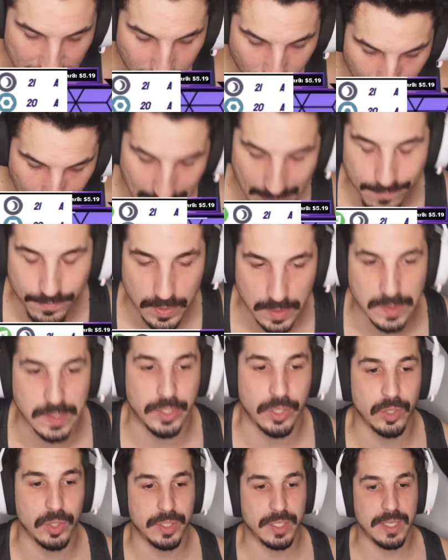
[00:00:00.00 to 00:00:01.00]
alive
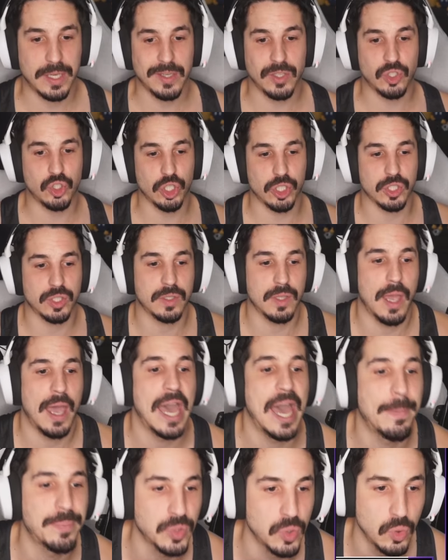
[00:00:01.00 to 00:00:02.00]
literally is just
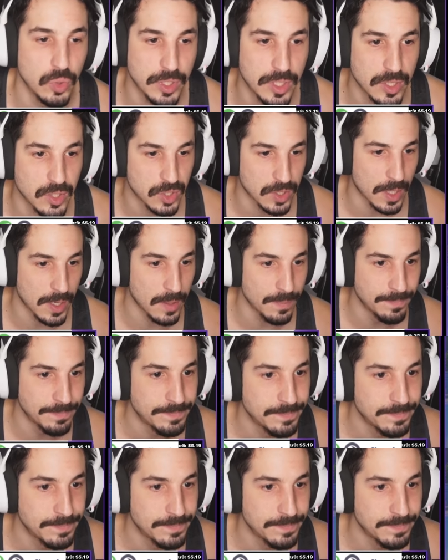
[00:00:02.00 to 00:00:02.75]
absolutely insane.